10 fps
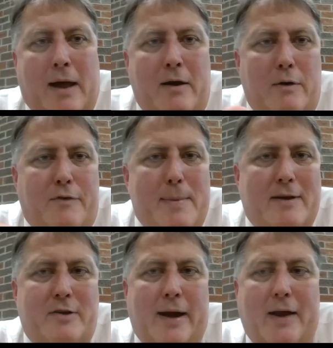I don't know if anybody
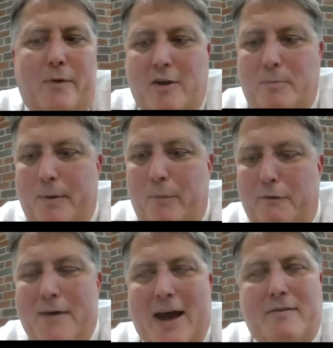has their hand raised, but
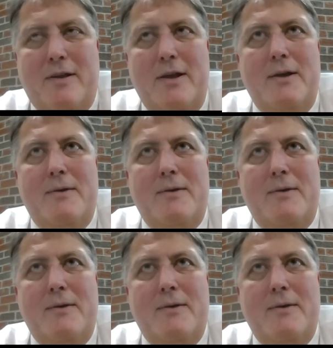real fast,